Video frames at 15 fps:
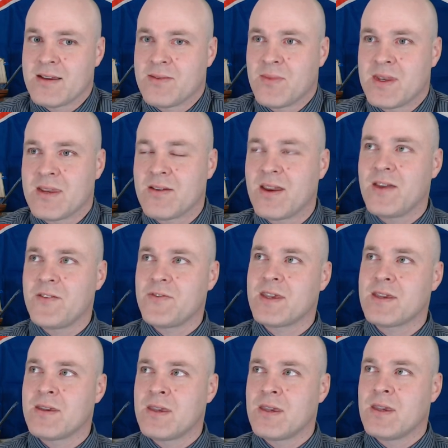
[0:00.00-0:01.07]
I mean, I'm kind of
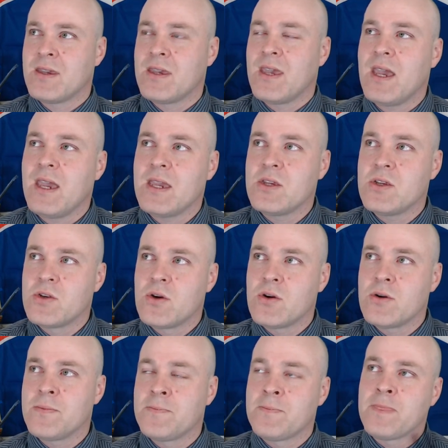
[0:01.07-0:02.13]
like, hey, you
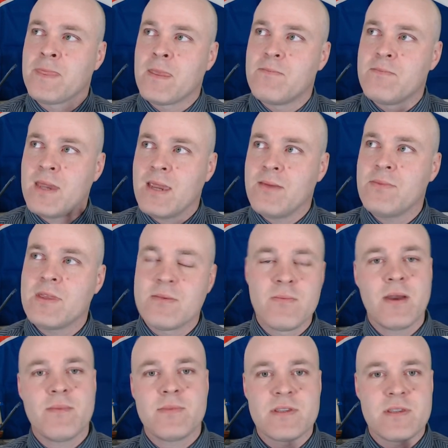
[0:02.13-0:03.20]
know, maybe there
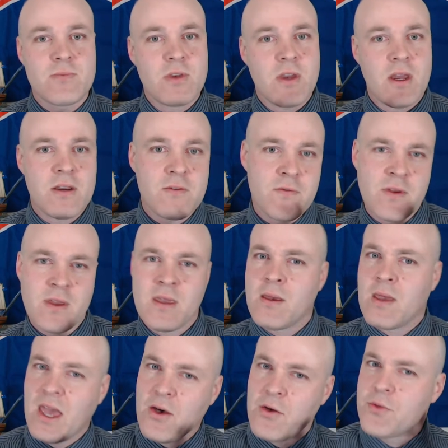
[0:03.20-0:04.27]
might be some kind of
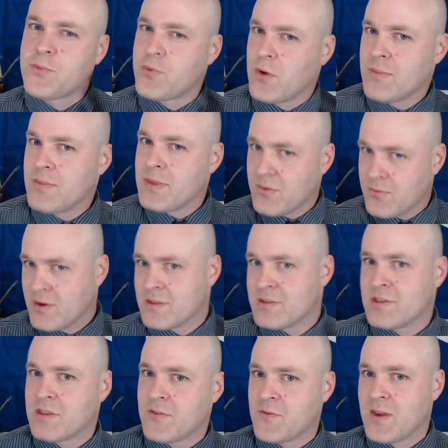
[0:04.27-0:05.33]
health problem that
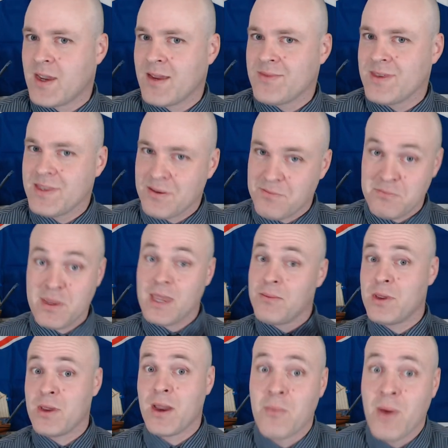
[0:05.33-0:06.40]
runs in the family that
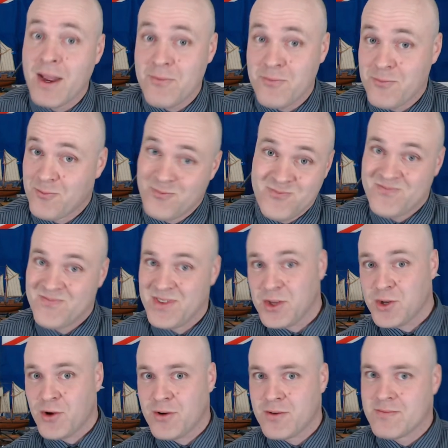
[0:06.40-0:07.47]
maybe I might, you
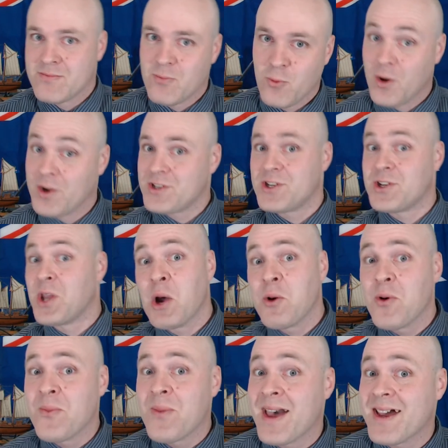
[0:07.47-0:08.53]
know, want to
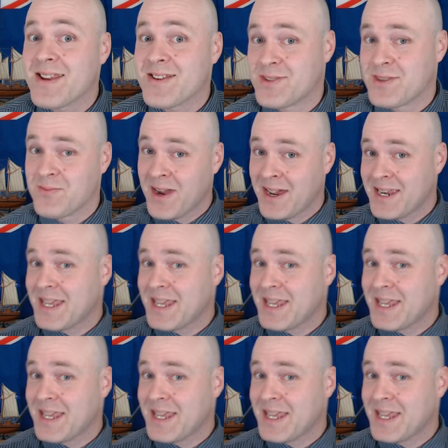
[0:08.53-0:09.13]
know about because it might